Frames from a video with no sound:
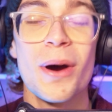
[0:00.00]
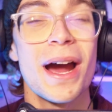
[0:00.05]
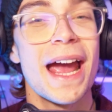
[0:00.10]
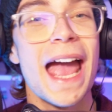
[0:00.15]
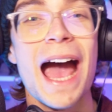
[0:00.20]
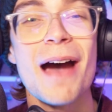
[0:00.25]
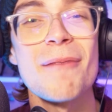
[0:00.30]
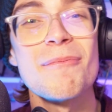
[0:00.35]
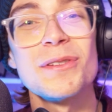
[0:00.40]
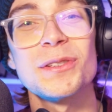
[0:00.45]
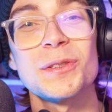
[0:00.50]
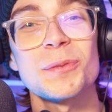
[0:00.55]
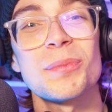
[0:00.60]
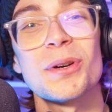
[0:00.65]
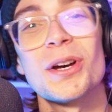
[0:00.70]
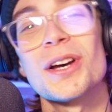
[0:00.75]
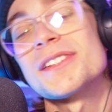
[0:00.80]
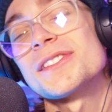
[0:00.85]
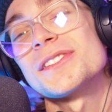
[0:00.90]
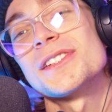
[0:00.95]
who I am as a
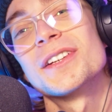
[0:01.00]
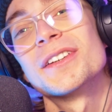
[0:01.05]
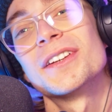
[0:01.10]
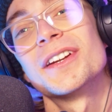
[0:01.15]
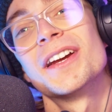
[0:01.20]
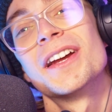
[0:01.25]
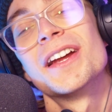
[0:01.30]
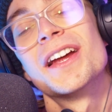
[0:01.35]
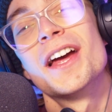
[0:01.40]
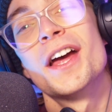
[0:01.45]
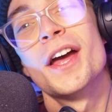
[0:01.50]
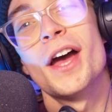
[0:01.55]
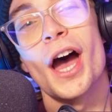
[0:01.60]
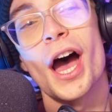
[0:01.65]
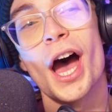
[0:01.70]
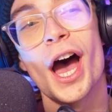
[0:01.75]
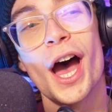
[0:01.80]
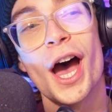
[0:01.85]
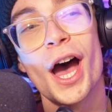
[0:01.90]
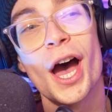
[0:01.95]
person.
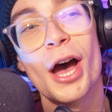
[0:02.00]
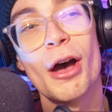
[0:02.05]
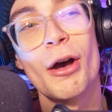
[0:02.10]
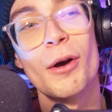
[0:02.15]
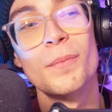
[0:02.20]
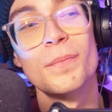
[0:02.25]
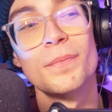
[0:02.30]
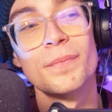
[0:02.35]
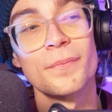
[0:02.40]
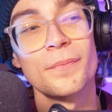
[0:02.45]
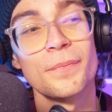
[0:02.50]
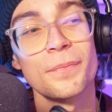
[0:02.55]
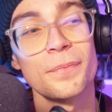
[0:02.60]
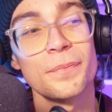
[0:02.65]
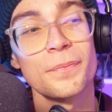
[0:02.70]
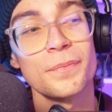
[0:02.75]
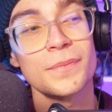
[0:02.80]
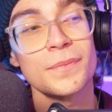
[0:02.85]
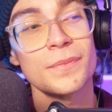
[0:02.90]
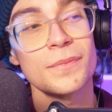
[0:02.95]
And
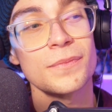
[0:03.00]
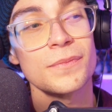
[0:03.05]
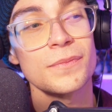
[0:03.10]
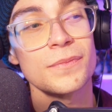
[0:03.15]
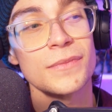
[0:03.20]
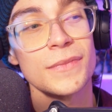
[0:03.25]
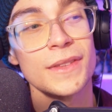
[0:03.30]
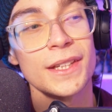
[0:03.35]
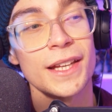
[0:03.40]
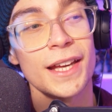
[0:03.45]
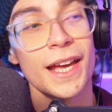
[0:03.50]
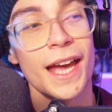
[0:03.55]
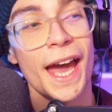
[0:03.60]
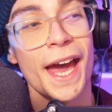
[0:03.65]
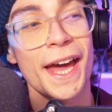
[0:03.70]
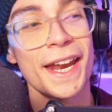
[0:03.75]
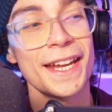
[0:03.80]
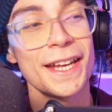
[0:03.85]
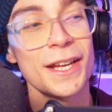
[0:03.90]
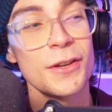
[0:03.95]

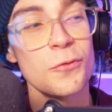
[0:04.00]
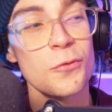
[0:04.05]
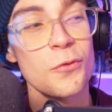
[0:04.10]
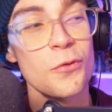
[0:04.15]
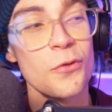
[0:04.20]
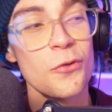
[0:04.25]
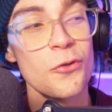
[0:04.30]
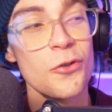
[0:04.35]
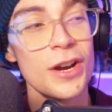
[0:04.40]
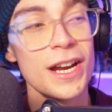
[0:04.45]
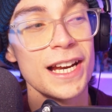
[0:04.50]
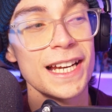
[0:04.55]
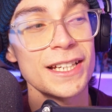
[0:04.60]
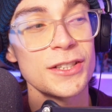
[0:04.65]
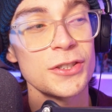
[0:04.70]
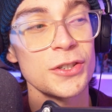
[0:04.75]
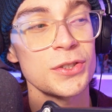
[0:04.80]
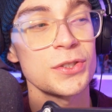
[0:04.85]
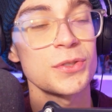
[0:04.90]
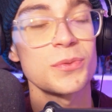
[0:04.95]
it
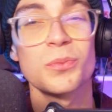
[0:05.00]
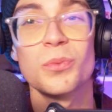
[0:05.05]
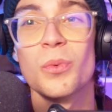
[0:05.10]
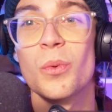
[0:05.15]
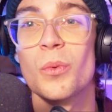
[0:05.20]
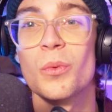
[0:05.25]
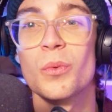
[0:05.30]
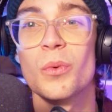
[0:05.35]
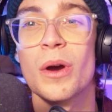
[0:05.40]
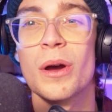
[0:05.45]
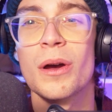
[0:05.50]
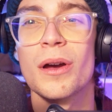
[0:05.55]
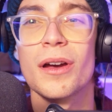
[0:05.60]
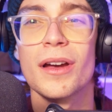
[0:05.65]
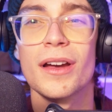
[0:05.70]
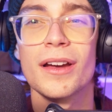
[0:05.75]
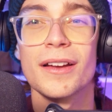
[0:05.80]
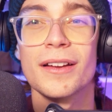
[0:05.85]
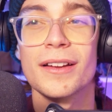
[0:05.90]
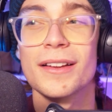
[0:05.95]
really just
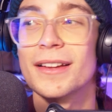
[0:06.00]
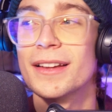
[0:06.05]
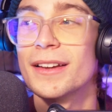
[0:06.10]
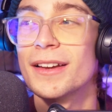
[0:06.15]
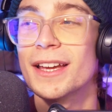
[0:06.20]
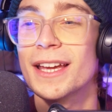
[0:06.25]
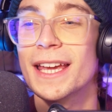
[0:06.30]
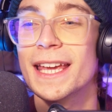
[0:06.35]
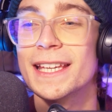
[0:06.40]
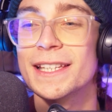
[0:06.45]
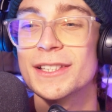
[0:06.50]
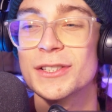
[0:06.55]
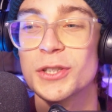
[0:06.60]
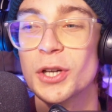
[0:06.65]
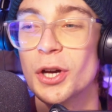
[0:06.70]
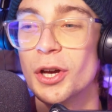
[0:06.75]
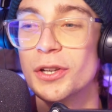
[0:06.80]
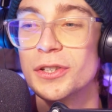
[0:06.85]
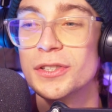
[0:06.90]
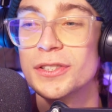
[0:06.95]
is
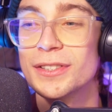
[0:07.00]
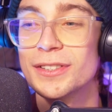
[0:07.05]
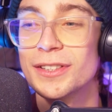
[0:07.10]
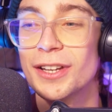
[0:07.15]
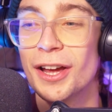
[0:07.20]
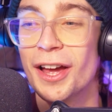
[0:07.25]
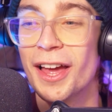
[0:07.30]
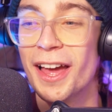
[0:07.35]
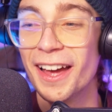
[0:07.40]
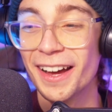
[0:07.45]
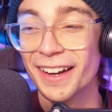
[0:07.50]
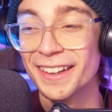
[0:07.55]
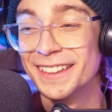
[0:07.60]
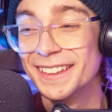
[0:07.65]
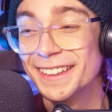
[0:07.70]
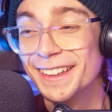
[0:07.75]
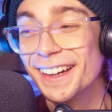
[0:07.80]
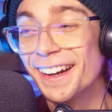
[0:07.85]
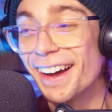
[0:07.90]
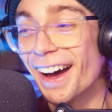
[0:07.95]
good.
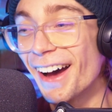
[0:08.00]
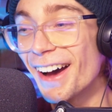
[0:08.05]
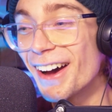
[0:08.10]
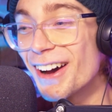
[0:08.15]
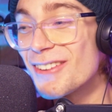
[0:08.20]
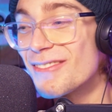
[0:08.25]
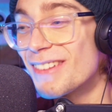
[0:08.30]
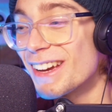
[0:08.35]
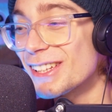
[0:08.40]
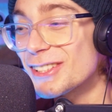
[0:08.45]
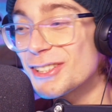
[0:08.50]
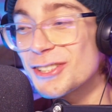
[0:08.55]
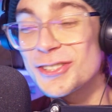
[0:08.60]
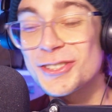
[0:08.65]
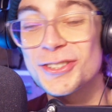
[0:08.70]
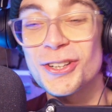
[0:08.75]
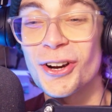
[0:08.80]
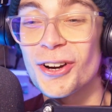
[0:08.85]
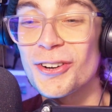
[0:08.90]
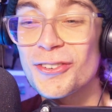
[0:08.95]
It's
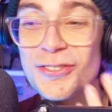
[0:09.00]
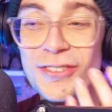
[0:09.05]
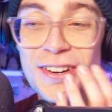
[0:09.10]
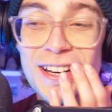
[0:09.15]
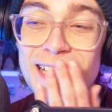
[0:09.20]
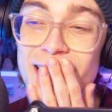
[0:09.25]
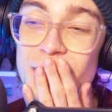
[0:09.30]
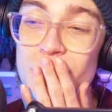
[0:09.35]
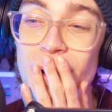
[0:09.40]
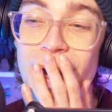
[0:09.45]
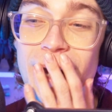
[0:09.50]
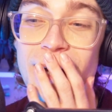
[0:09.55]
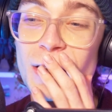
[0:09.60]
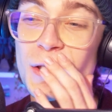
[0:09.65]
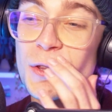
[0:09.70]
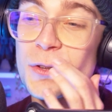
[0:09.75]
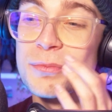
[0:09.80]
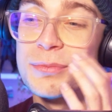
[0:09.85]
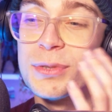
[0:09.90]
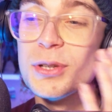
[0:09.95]
shot really
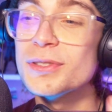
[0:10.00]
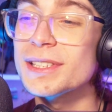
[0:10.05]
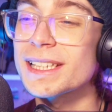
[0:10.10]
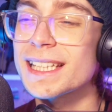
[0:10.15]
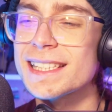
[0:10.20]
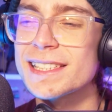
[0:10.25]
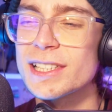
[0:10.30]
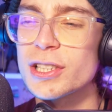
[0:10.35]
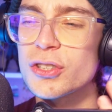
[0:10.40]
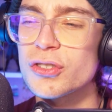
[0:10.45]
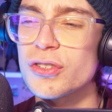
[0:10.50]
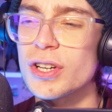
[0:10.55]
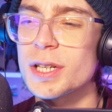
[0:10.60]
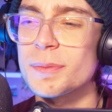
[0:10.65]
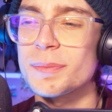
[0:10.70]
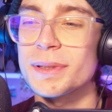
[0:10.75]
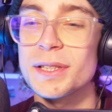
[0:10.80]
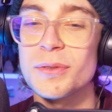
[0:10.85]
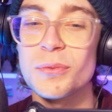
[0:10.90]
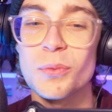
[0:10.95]
well. The music is
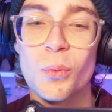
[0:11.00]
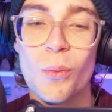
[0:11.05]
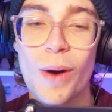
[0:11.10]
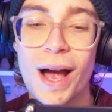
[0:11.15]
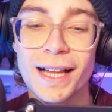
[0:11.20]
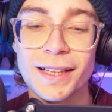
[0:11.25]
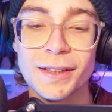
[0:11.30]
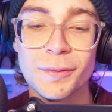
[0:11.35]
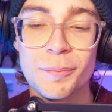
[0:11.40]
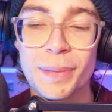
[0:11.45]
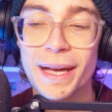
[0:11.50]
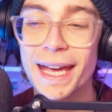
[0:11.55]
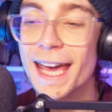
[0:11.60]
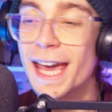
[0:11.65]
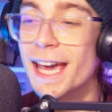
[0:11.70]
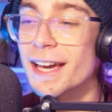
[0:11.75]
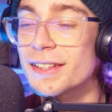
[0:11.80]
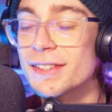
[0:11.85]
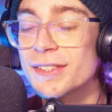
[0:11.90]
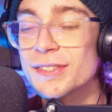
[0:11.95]
incredibly well
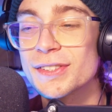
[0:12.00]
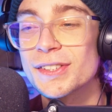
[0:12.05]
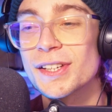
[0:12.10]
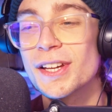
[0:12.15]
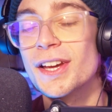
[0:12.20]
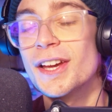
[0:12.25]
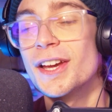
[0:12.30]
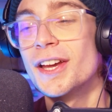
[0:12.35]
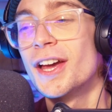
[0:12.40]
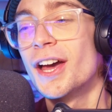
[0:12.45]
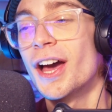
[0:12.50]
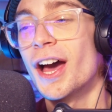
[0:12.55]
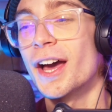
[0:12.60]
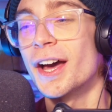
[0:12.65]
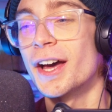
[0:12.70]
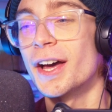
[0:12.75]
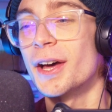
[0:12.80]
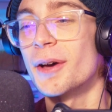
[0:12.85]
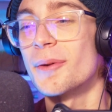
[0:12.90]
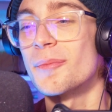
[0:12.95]
picked.
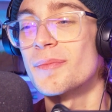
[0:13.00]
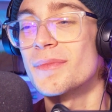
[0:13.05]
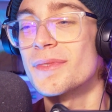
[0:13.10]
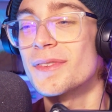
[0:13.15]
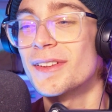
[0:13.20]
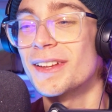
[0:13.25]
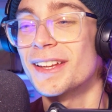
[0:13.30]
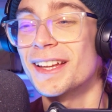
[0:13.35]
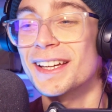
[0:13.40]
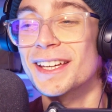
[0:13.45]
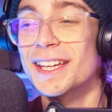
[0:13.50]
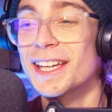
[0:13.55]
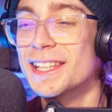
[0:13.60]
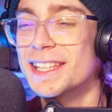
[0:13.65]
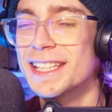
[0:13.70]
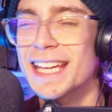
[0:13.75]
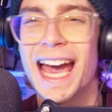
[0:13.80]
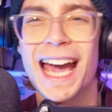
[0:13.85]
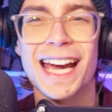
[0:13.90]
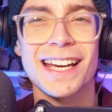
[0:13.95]

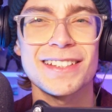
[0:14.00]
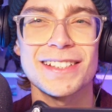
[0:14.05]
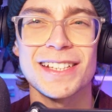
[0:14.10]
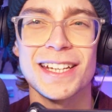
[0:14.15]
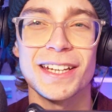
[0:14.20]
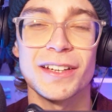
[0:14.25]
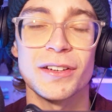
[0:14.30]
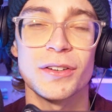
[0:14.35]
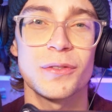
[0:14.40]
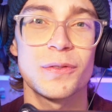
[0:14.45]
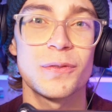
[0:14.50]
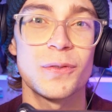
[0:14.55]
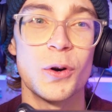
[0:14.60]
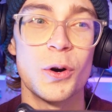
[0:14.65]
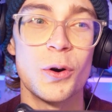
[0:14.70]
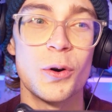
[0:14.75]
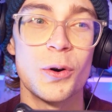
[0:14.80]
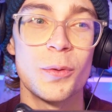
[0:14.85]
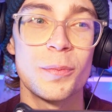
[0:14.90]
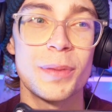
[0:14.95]
The acting
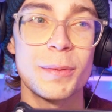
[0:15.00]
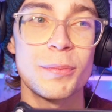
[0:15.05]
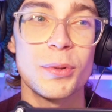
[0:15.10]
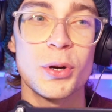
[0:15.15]
for